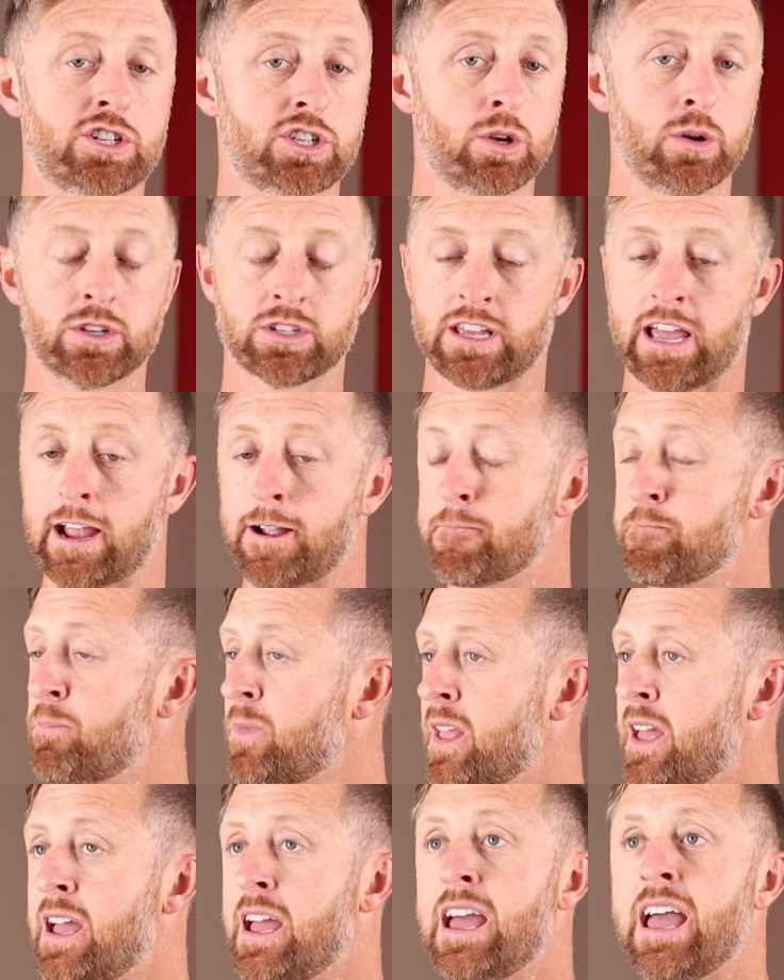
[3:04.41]
So it was like
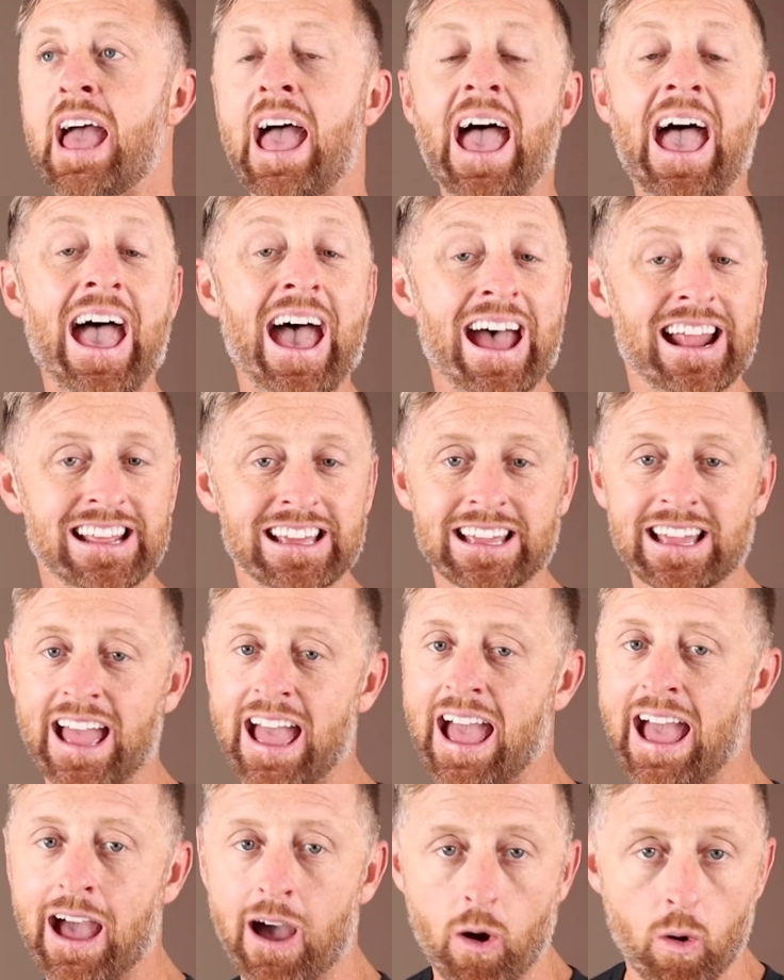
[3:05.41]
adding
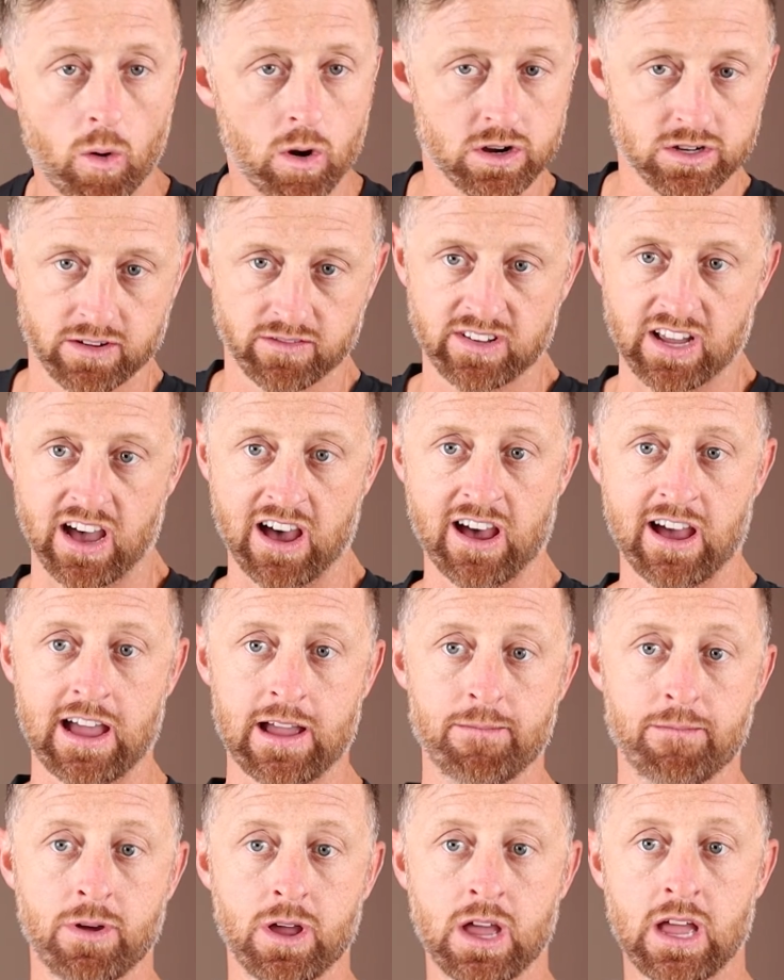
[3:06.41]
hours of
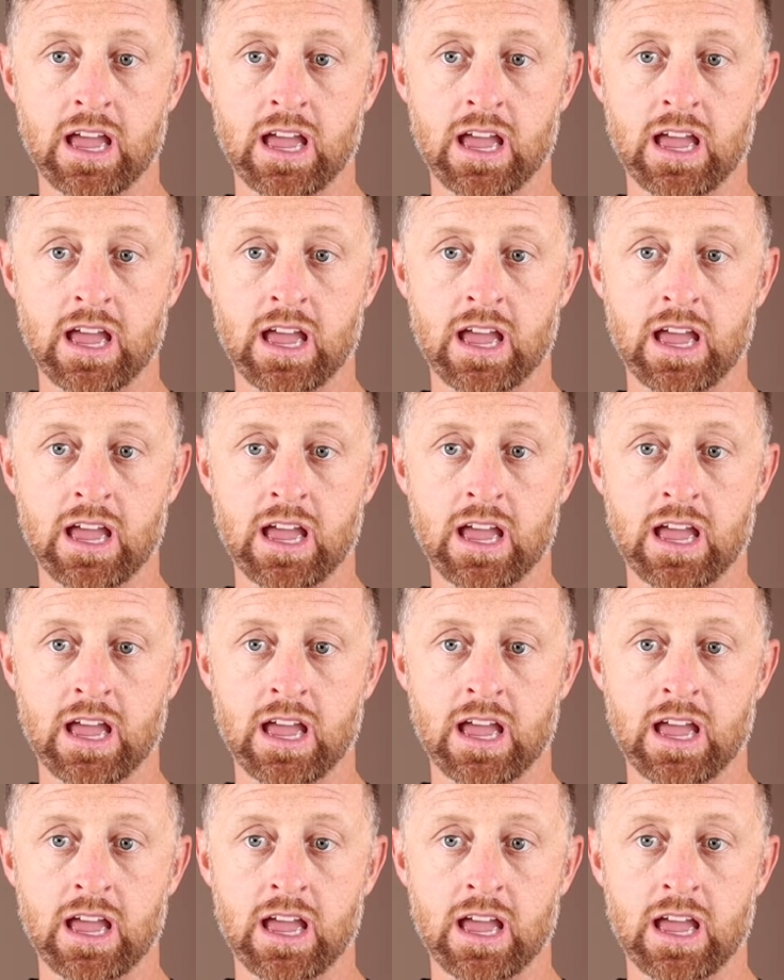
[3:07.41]
time,